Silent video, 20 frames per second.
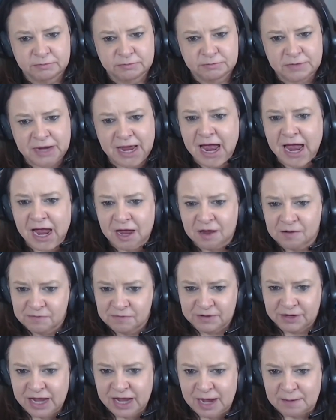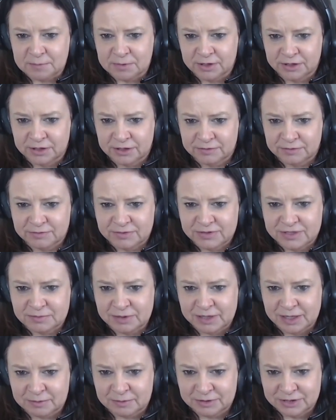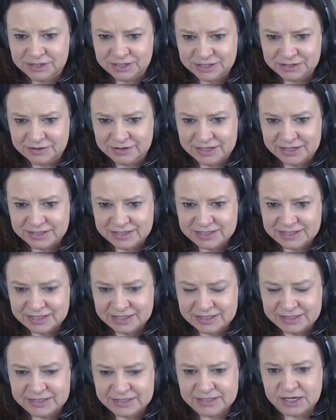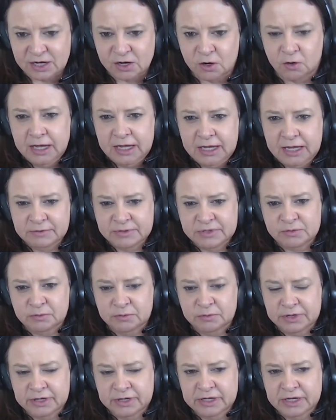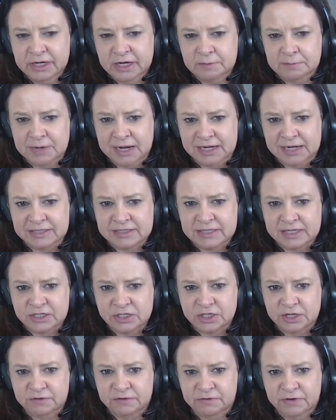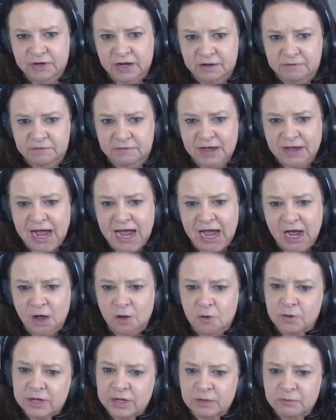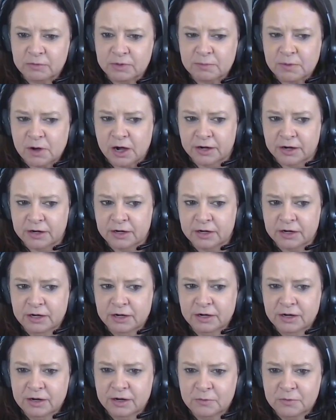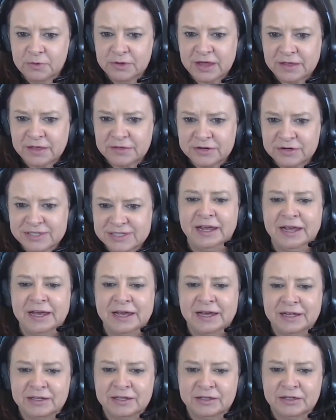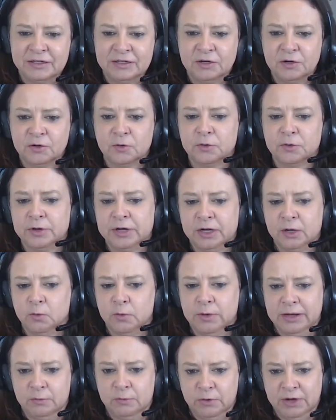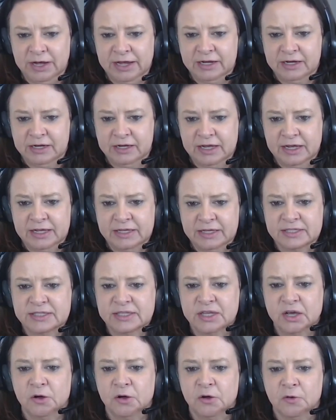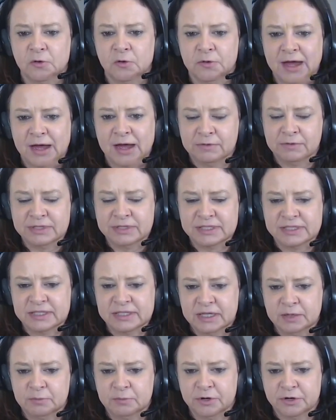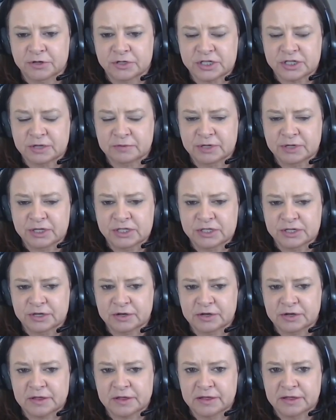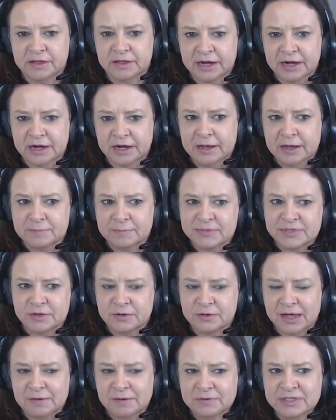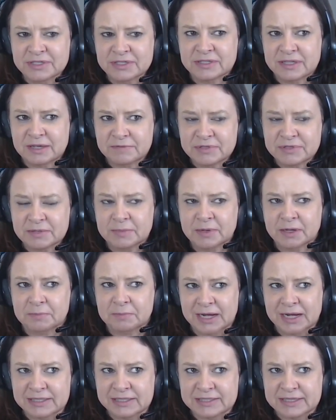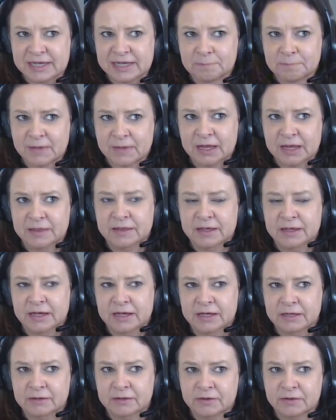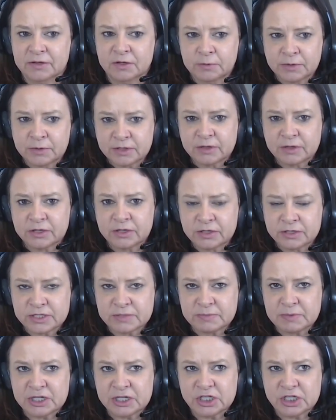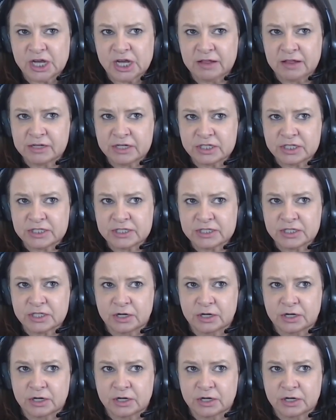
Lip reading: have the capital to be able to do this. And so it was really a mindset shift of how can we partner with others and, create a win-win. And so that was the approach that we took there. So that was a big mindset. And then there's been challenges,